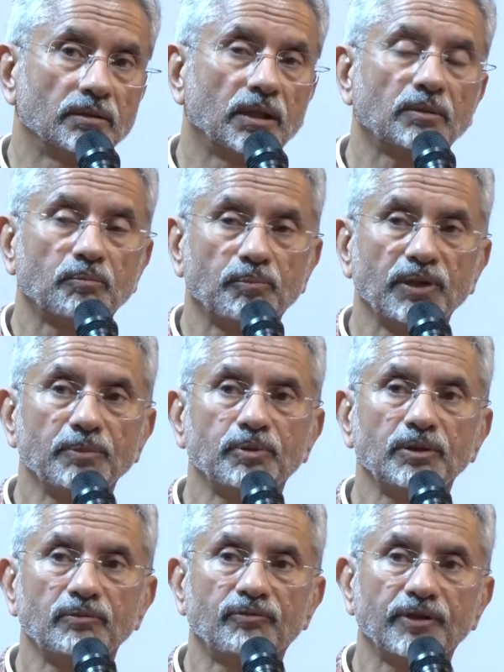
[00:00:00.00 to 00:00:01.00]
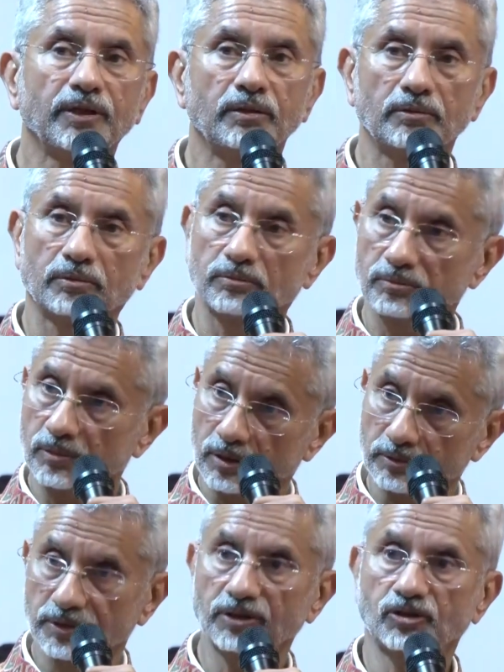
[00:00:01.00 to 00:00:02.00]
That people feel,
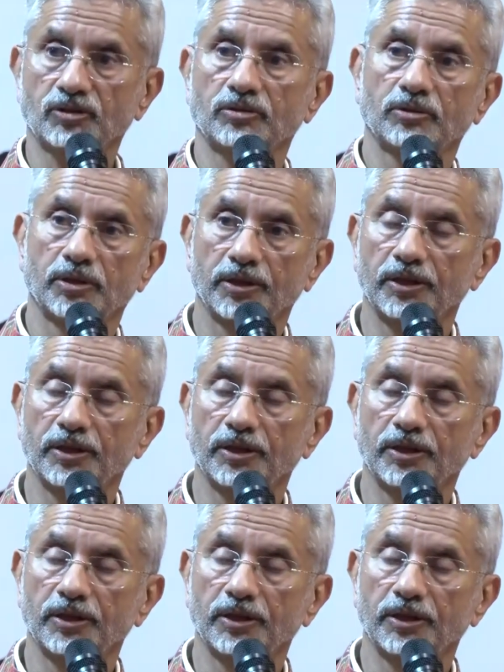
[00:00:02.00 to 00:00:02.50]
yes,